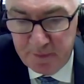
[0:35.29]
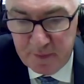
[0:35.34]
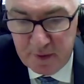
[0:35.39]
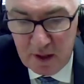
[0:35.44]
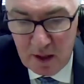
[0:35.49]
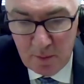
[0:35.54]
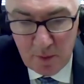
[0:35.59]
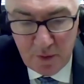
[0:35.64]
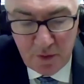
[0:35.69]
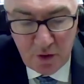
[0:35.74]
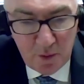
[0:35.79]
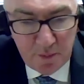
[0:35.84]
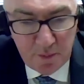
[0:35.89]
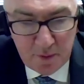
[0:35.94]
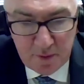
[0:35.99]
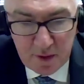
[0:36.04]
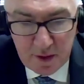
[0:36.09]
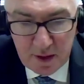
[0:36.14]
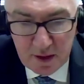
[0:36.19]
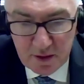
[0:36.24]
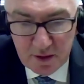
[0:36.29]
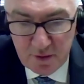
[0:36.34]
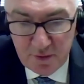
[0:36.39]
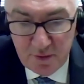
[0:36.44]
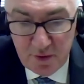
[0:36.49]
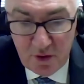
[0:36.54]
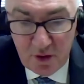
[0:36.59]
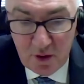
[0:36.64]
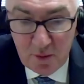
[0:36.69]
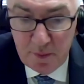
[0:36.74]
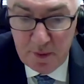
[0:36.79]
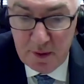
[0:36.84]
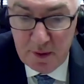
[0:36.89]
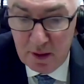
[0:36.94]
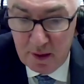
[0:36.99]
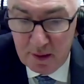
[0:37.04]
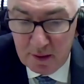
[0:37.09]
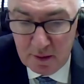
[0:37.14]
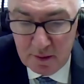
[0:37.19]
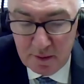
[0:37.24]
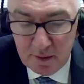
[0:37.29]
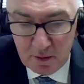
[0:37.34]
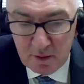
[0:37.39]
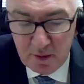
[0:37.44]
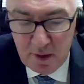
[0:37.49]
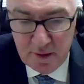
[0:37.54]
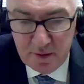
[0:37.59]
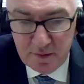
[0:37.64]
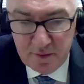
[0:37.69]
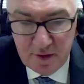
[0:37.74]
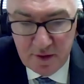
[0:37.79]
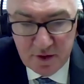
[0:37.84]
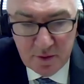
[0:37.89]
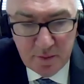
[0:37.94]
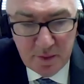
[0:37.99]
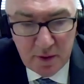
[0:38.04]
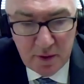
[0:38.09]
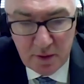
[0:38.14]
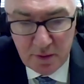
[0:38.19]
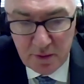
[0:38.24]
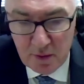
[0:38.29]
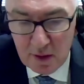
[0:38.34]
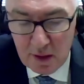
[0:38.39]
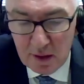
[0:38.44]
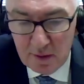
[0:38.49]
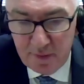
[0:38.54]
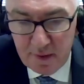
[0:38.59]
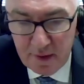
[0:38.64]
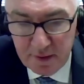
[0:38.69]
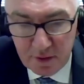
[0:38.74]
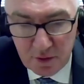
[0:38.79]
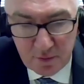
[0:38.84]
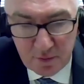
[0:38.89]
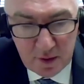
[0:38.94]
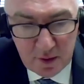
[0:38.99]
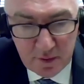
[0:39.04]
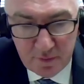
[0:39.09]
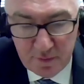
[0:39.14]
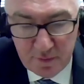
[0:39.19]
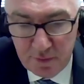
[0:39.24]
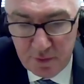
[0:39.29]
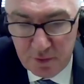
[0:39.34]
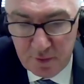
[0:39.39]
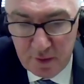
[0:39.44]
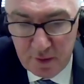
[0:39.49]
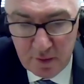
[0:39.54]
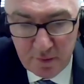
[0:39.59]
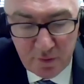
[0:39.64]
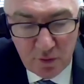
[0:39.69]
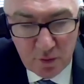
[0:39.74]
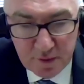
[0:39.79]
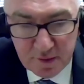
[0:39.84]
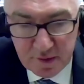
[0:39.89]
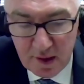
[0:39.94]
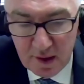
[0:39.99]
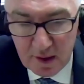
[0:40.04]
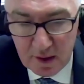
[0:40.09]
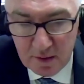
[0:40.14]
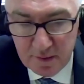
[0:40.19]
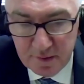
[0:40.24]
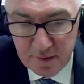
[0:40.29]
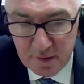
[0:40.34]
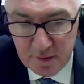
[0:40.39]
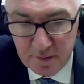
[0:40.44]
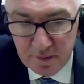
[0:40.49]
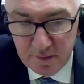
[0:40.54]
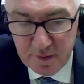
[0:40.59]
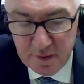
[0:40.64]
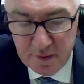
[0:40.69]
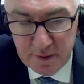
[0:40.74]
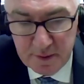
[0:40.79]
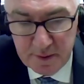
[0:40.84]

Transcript: chemotherapy and radiation therapy, like the CROSS regimen, or they'll have had three or four cycles of